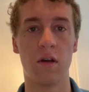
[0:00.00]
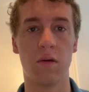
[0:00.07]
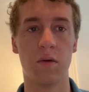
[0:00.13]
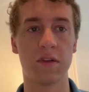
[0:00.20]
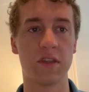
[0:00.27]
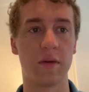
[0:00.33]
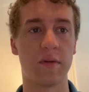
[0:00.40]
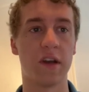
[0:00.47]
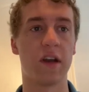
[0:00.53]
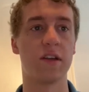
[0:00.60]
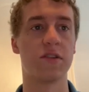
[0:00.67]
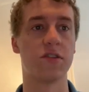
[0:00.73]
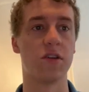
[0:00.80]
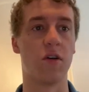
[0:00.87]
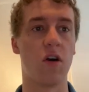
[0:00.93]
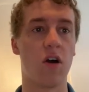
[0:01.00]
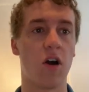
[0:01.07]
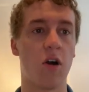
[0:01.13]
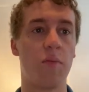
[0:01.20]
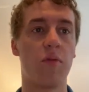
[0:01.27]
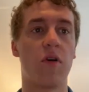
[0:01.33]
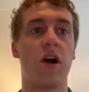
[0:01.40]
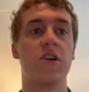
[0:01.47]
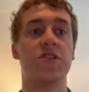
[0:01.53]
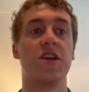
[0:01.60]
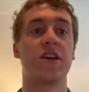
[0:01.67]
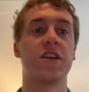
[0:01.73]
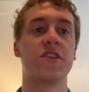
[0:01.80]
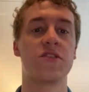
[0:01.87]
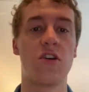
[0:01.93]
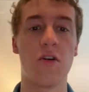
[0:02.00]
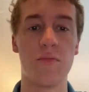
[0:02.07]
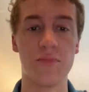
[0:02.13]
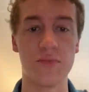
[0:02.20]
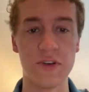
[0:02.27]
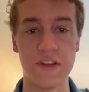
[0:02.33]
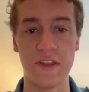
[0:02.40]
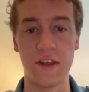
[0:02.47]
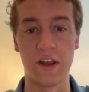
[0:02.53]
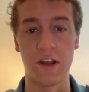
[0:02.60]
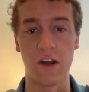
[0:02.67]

What's up, guys? So our project is called Breathe In,